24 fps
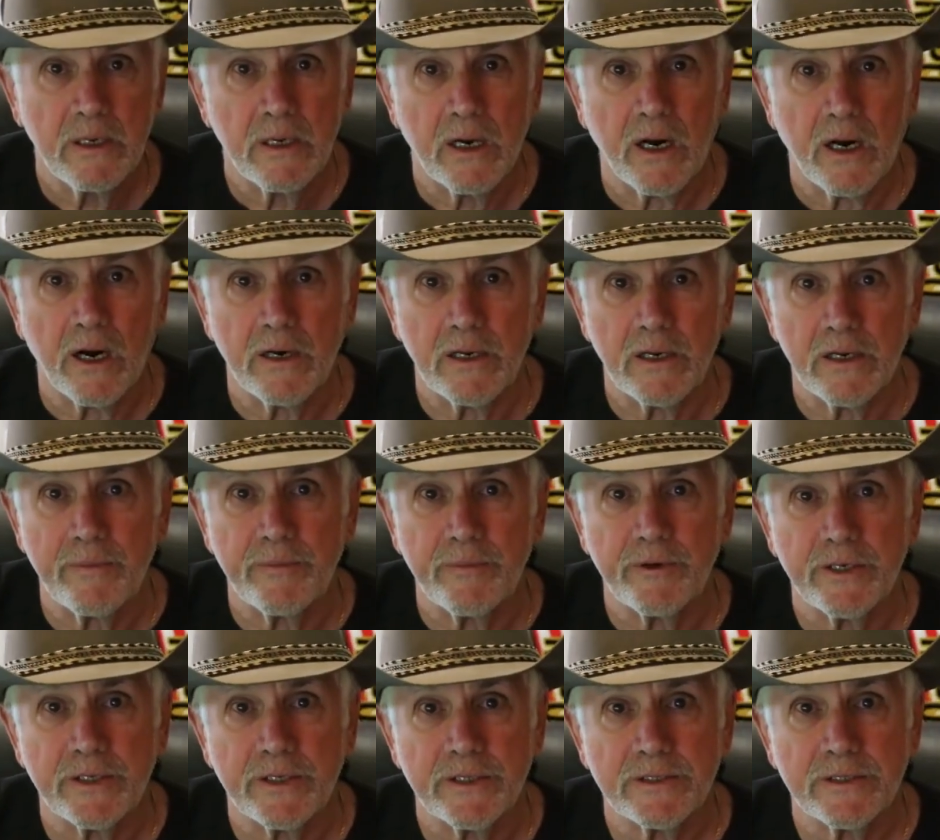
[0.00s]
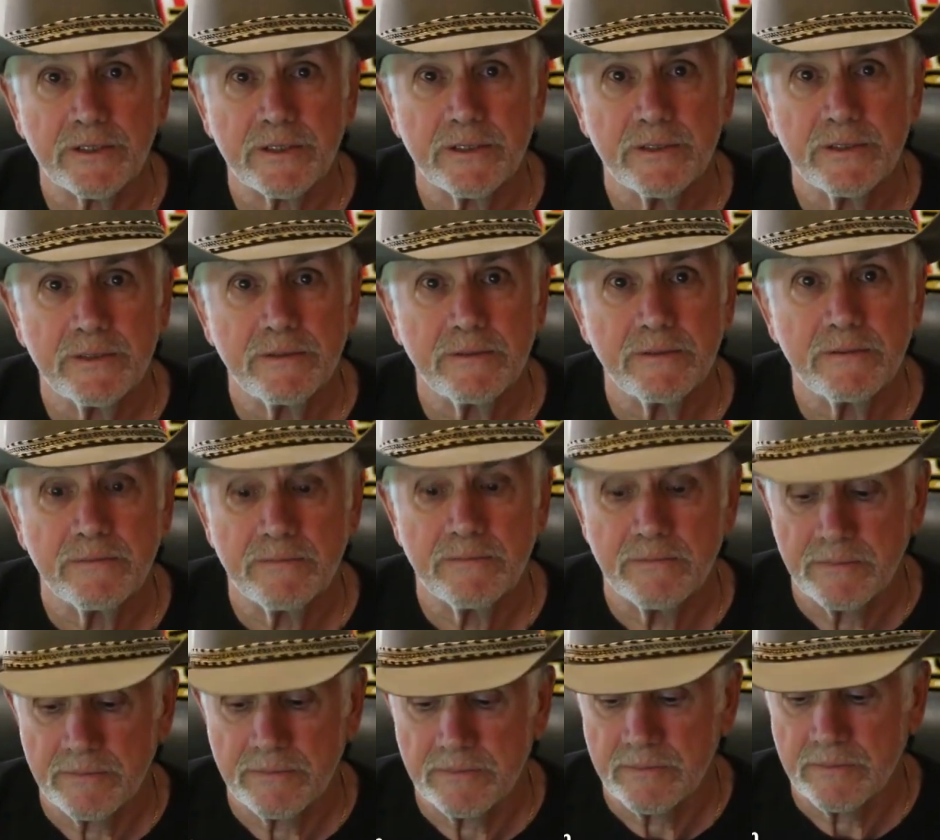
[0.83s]
our liberties
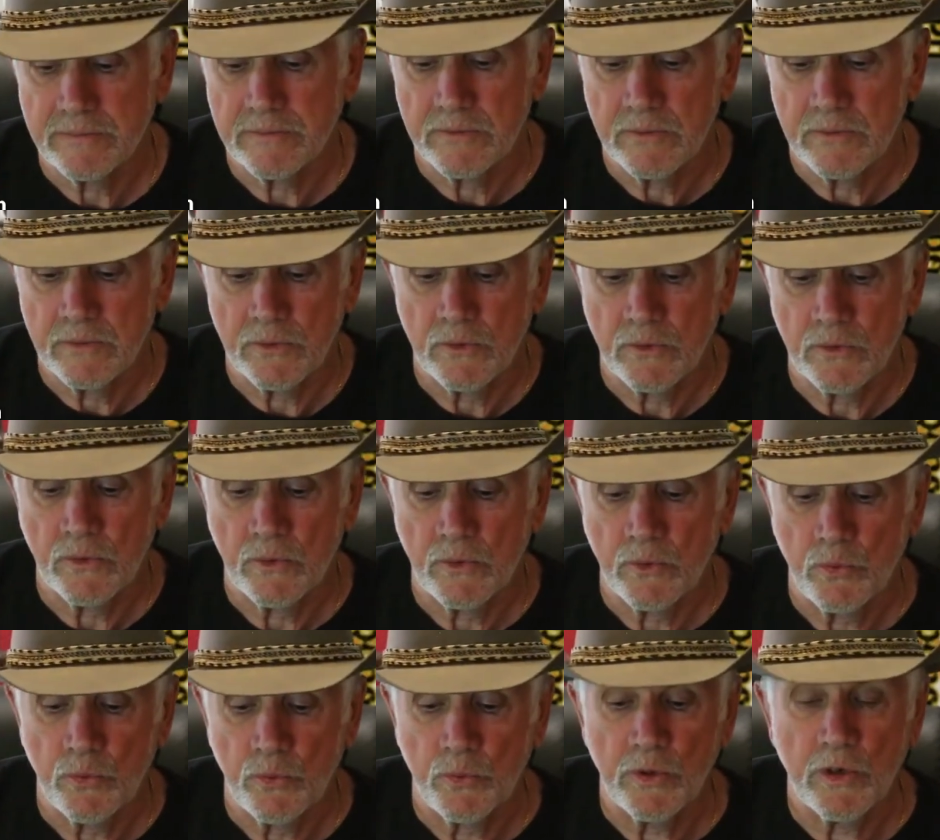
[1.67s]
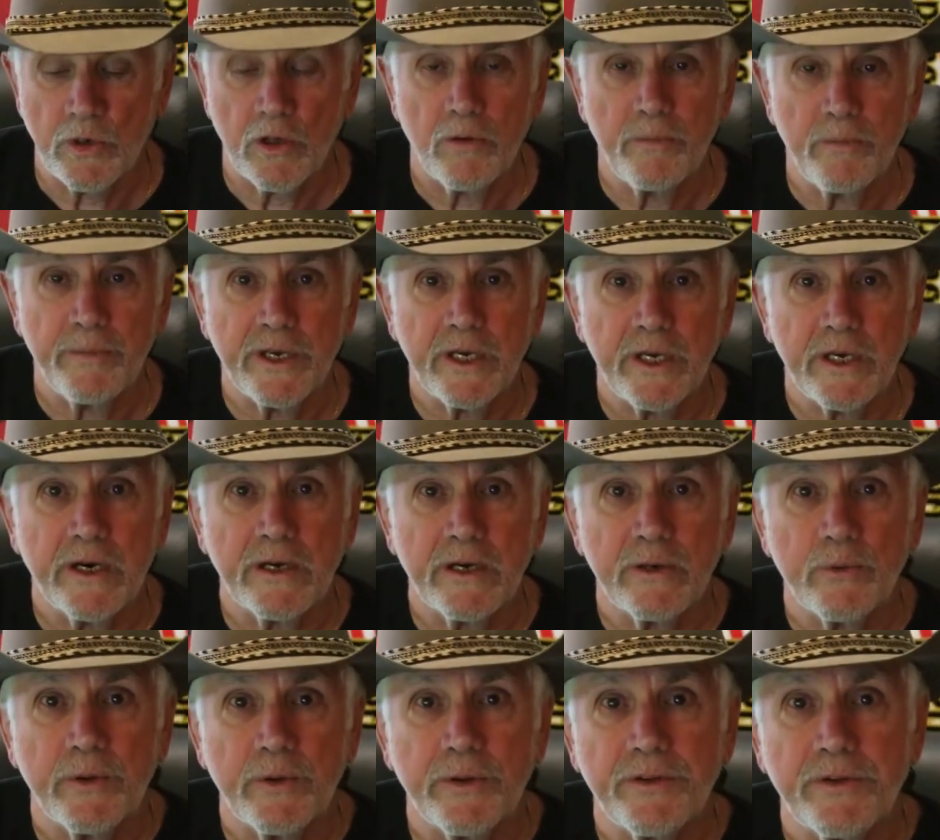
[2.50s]
will all be
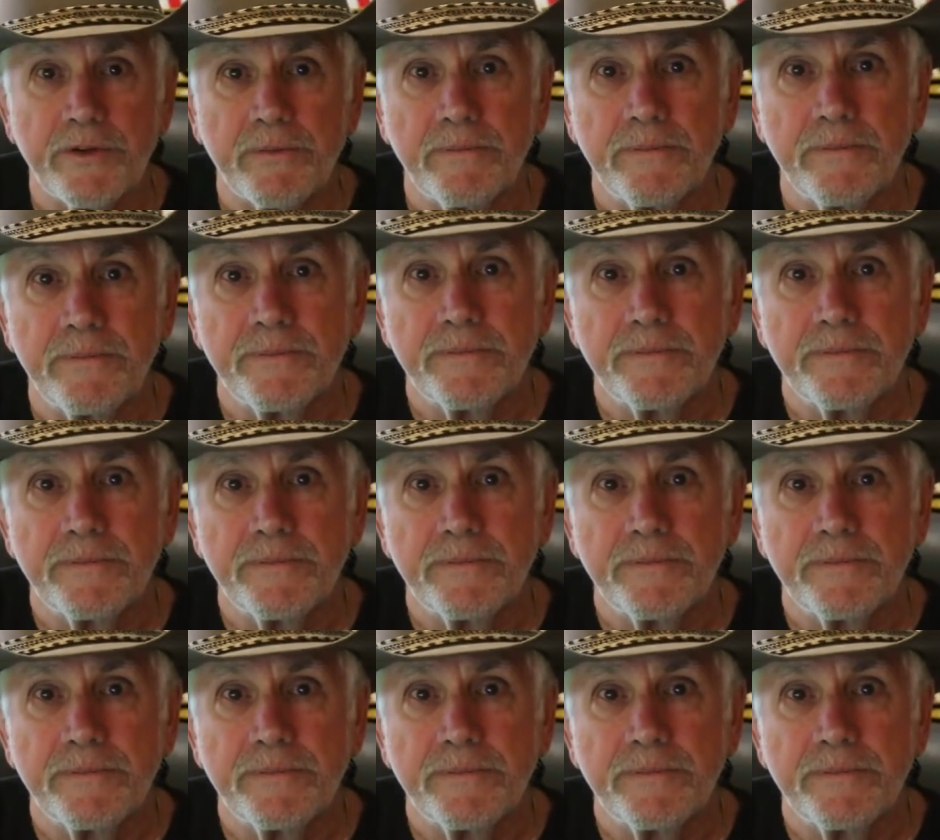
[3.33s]
gone with them.